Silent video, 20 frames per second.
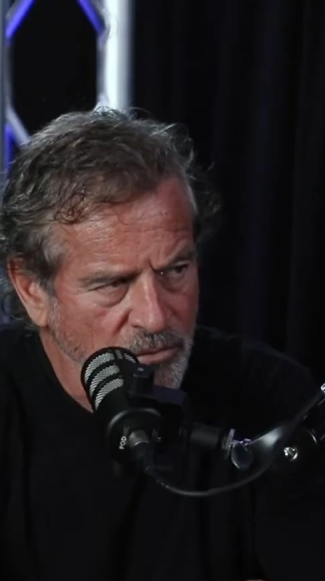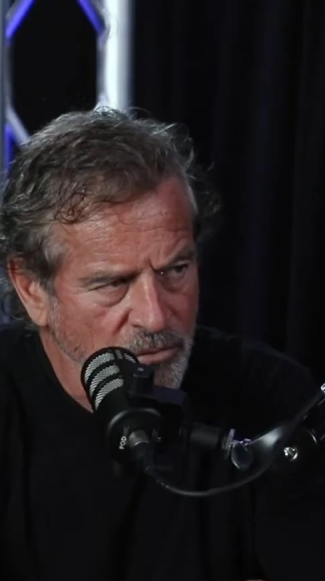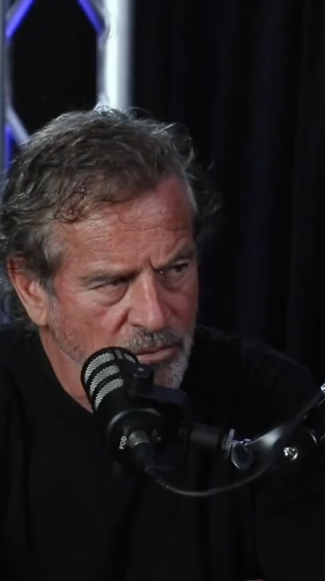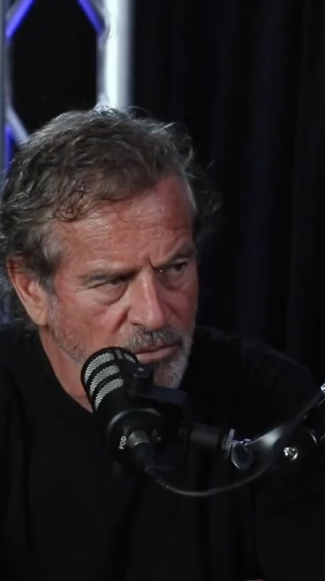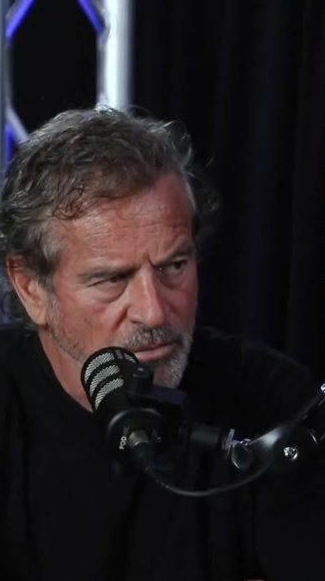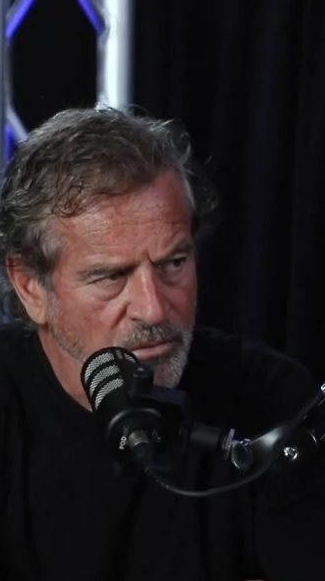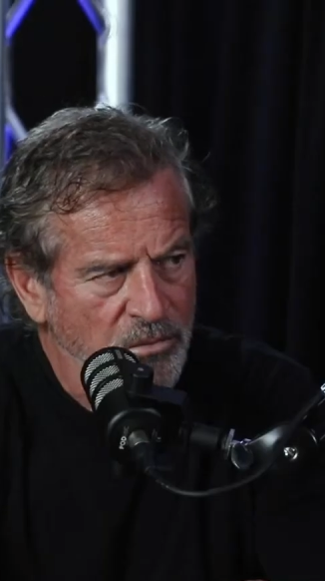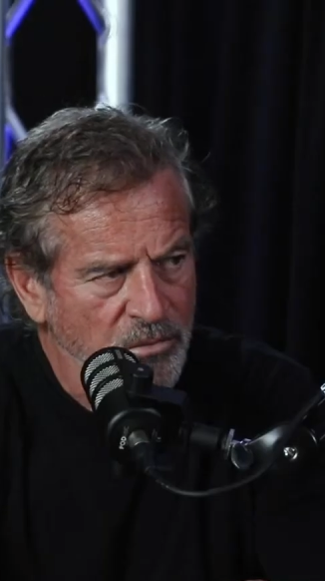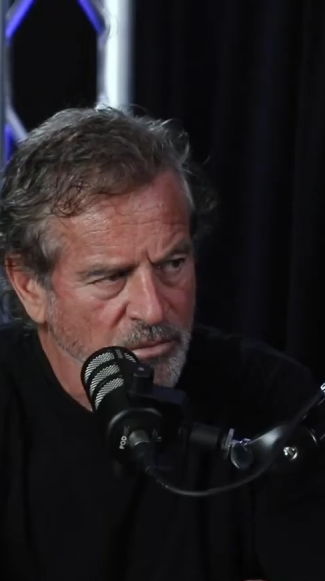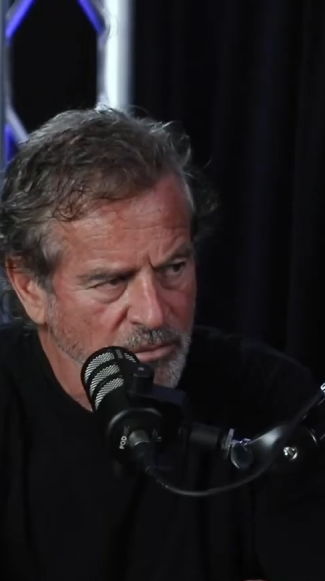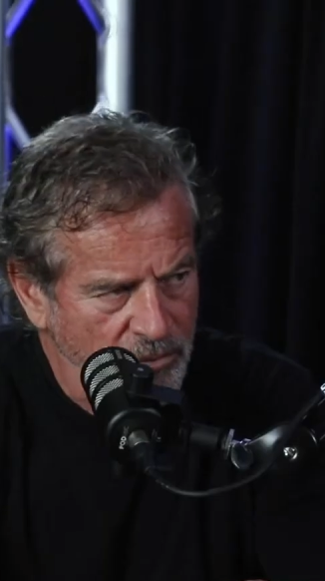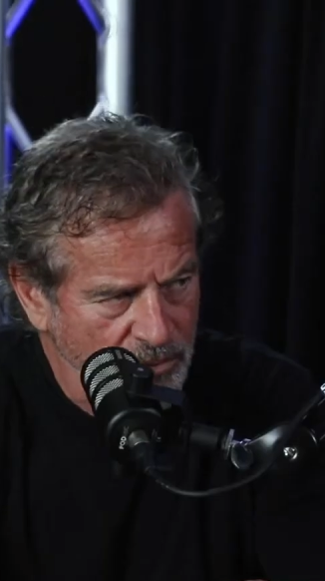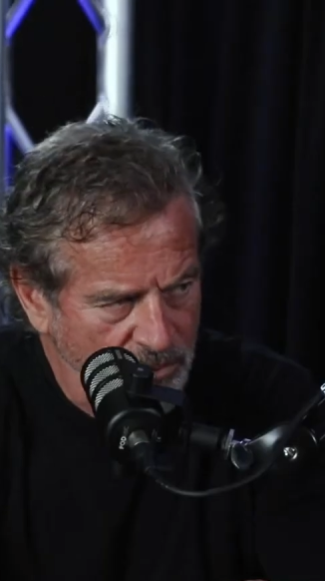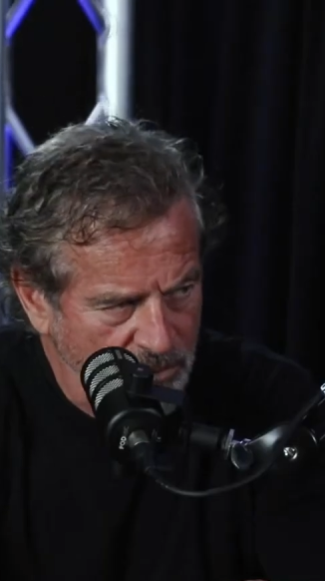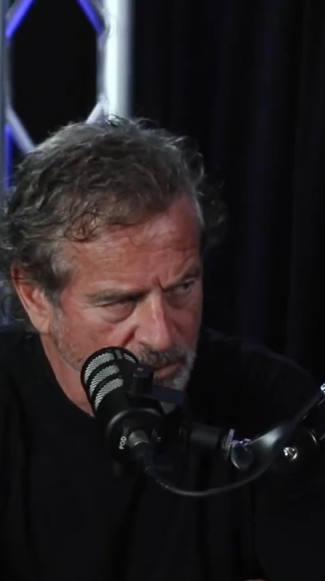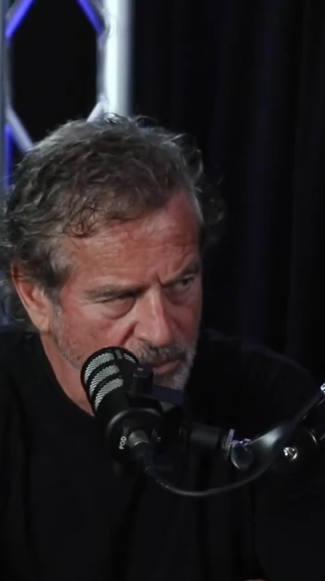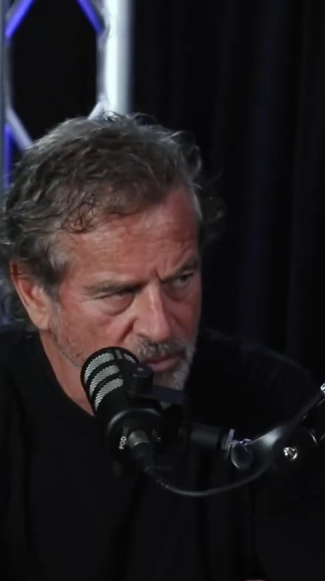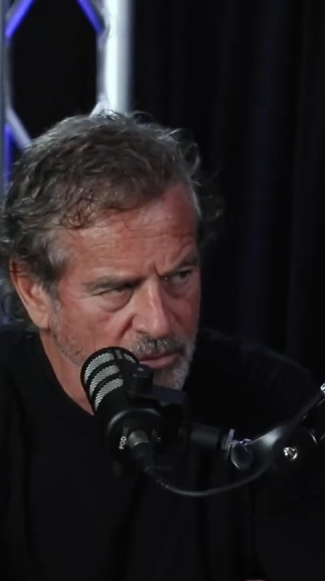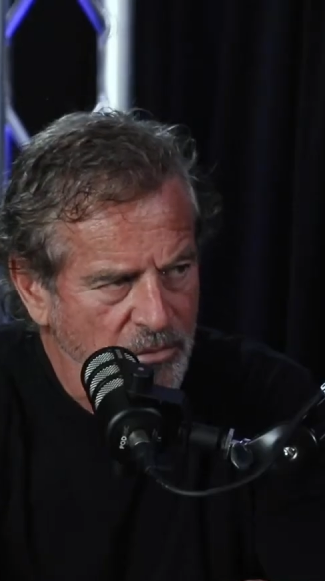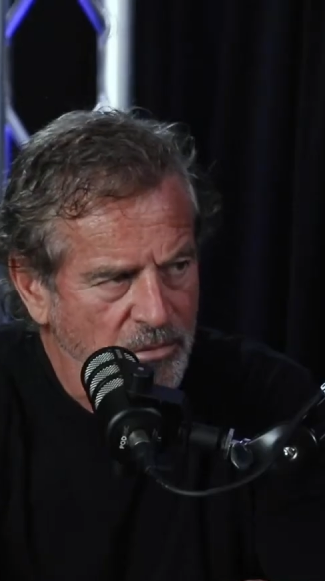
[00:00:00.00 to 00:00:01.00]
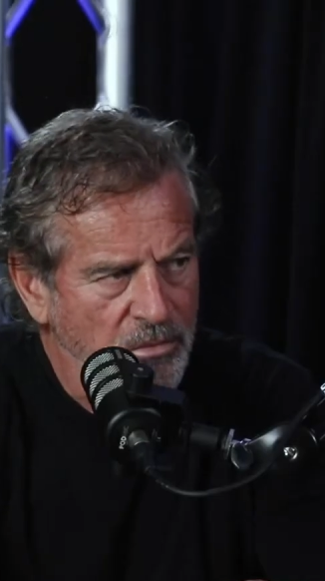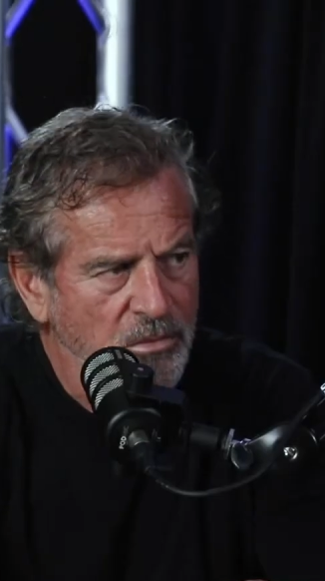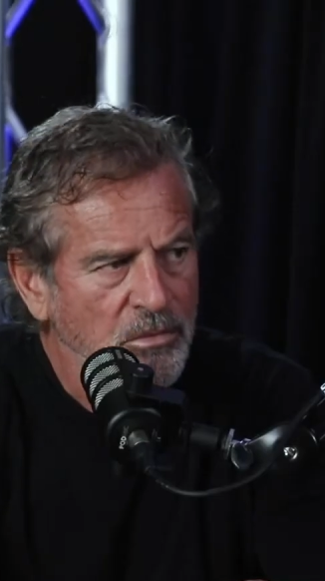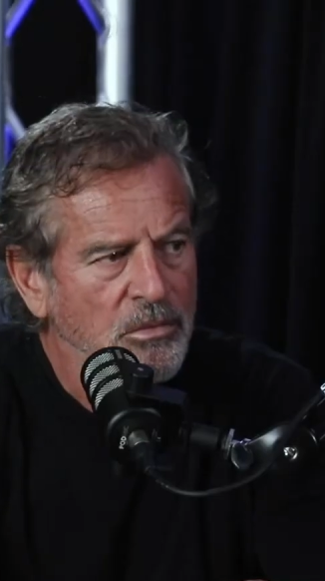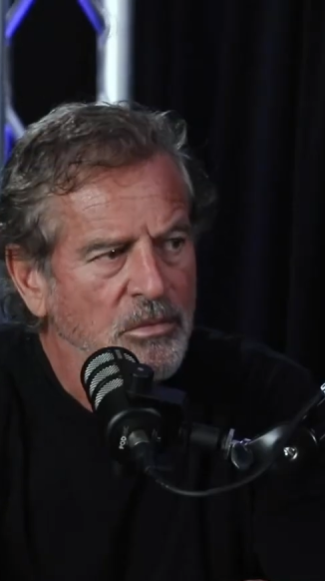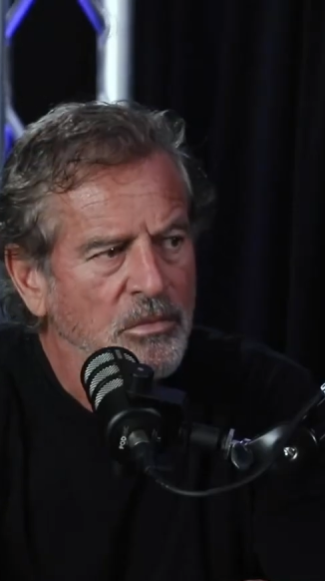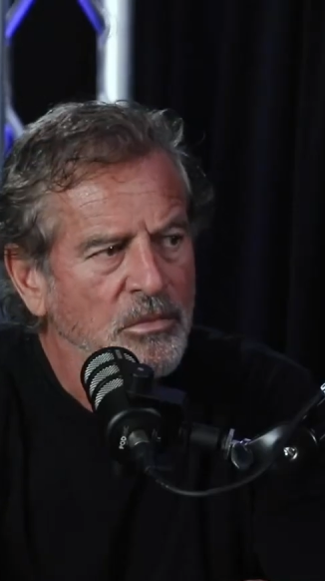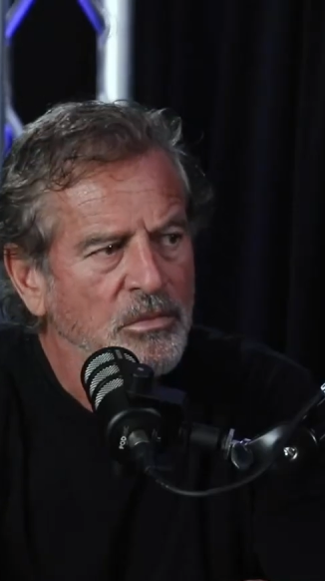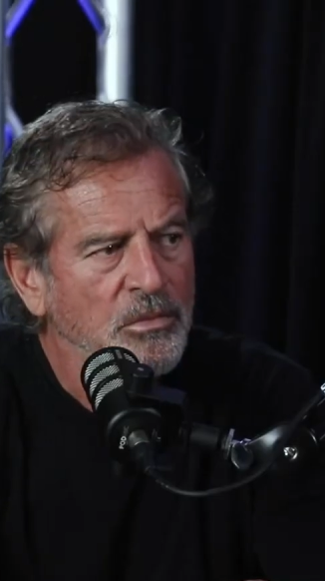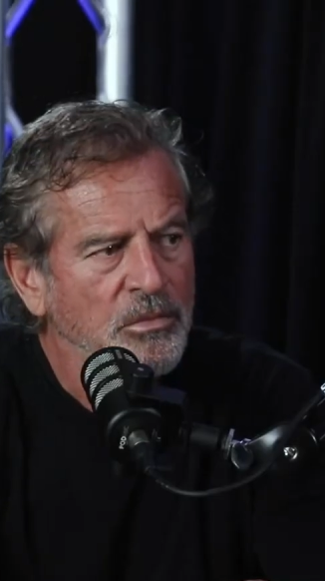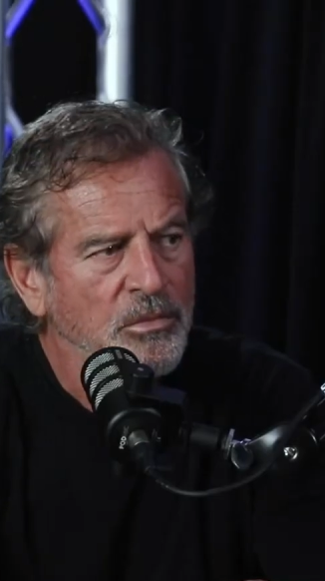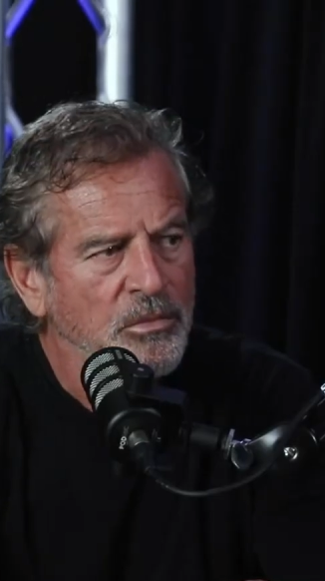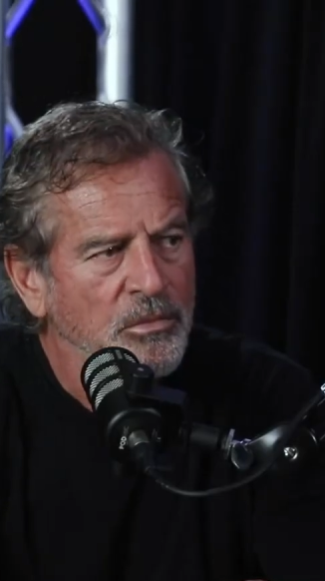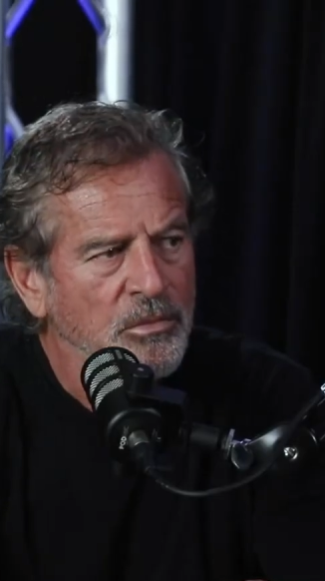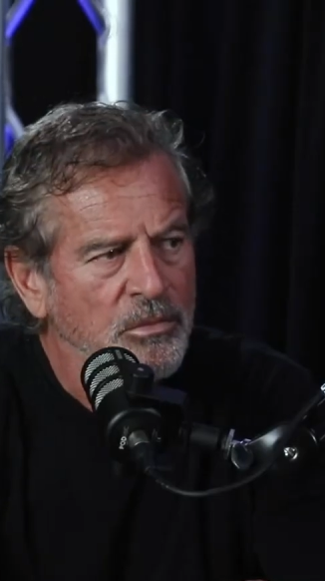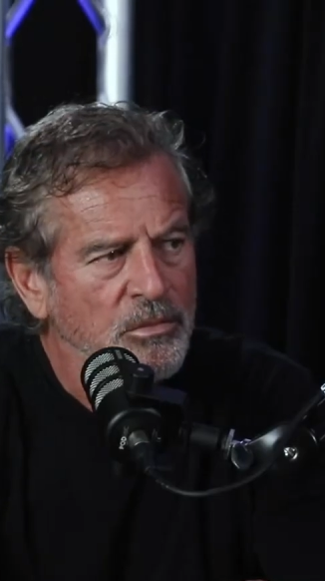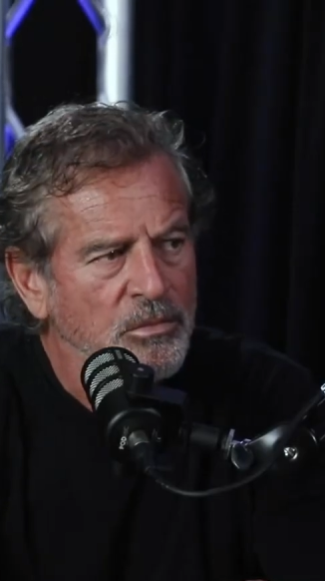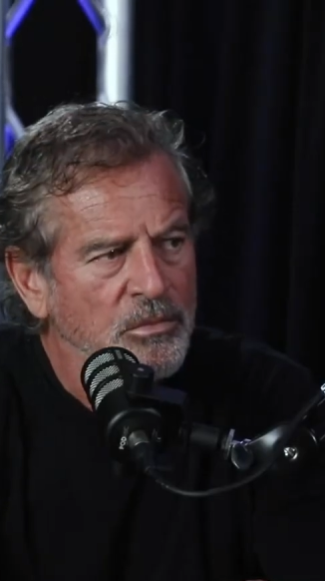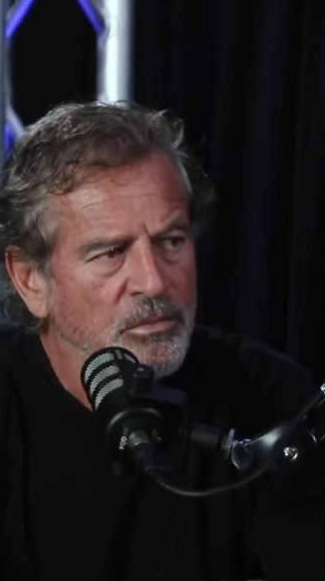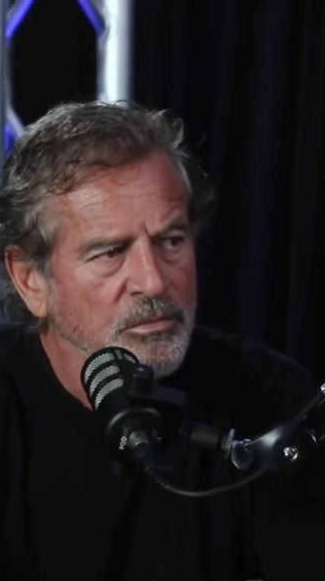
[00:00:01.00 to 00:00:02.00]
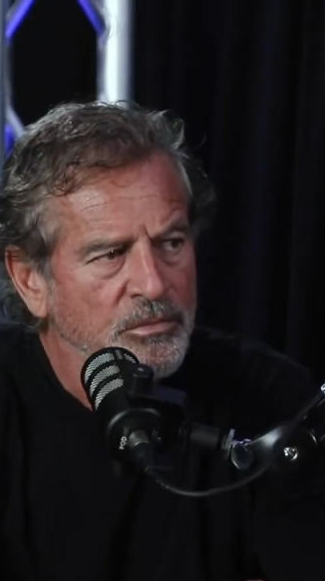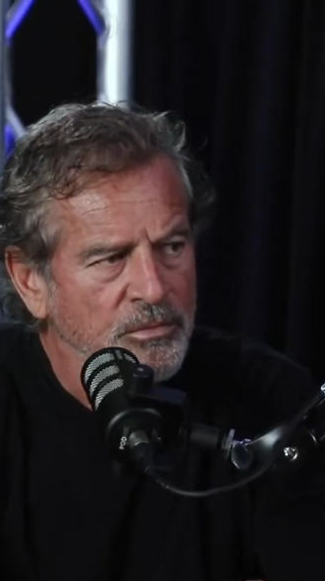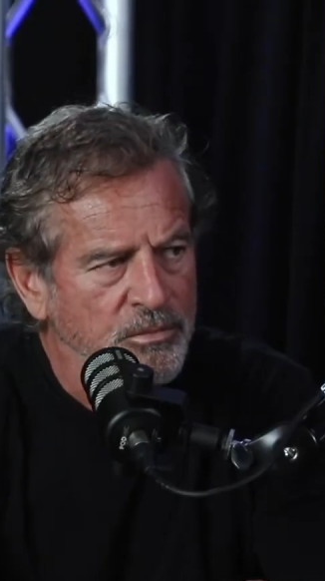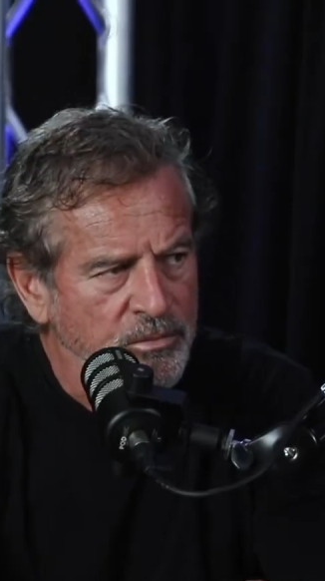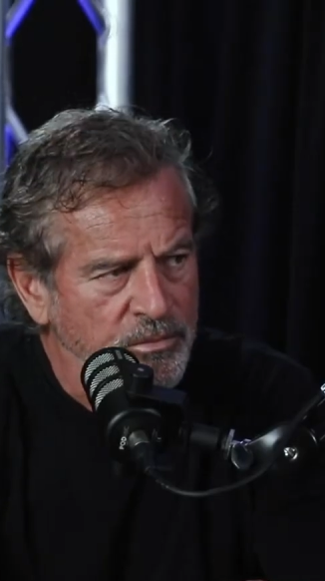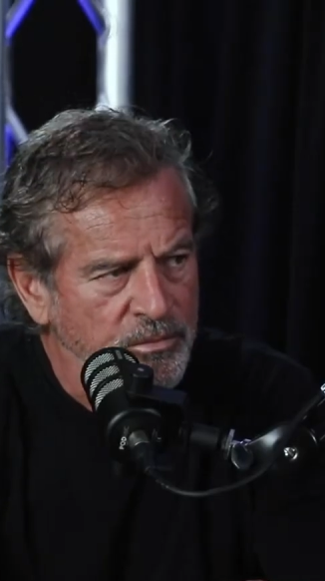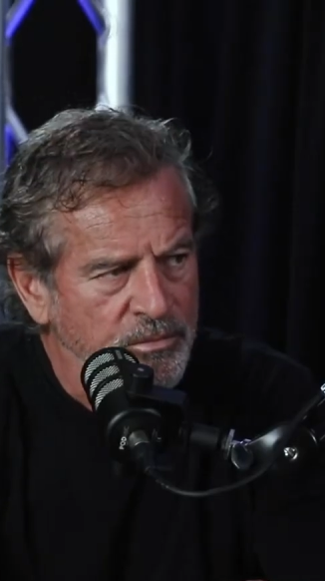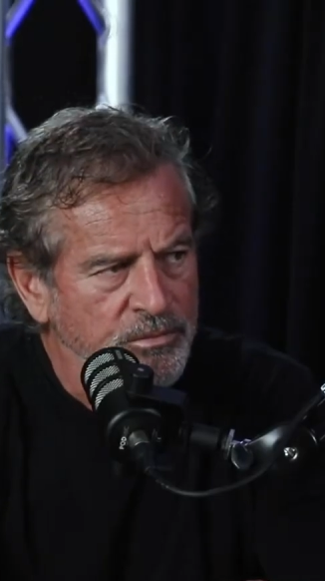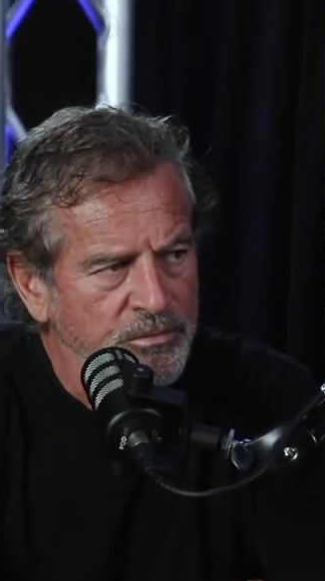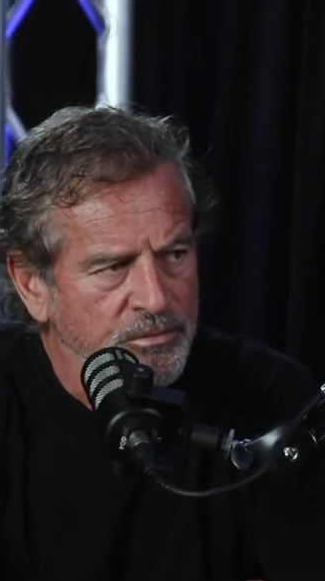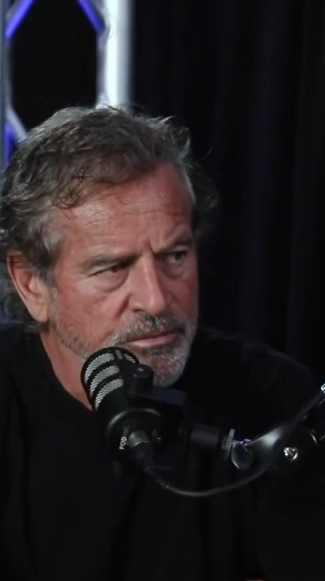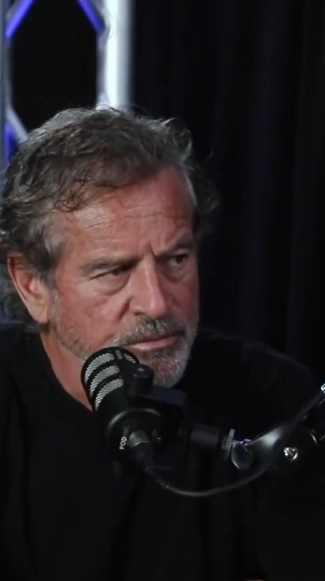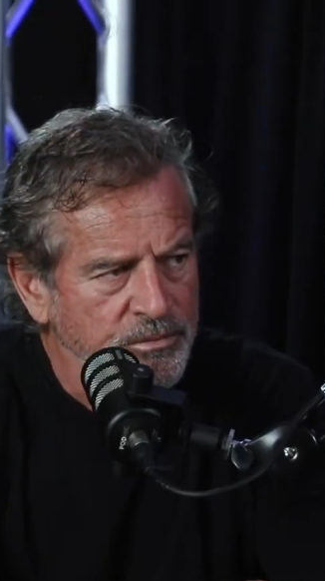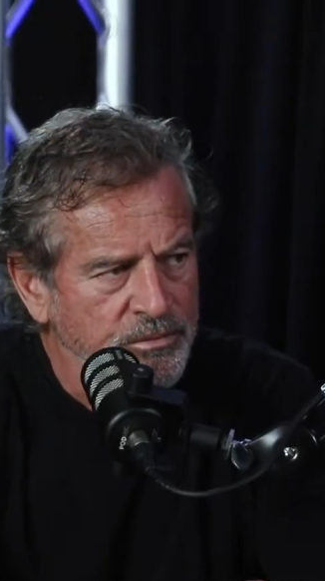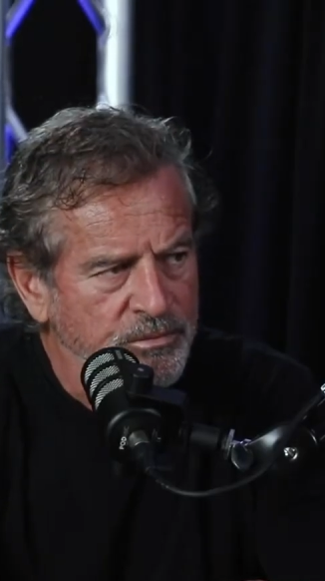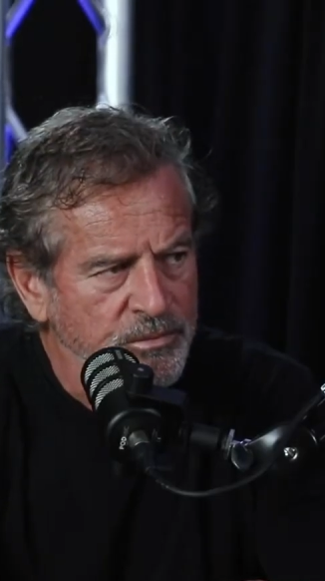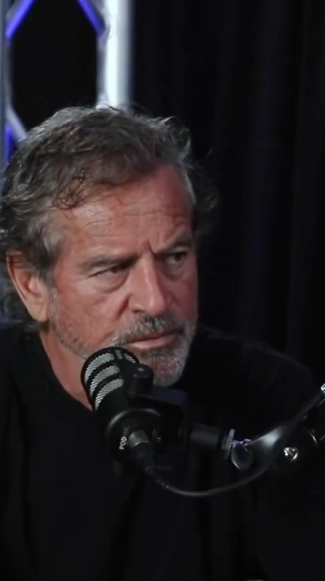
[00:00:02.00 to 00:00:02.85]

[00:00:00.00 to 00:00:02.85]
or the Bookings.com of betting with inside the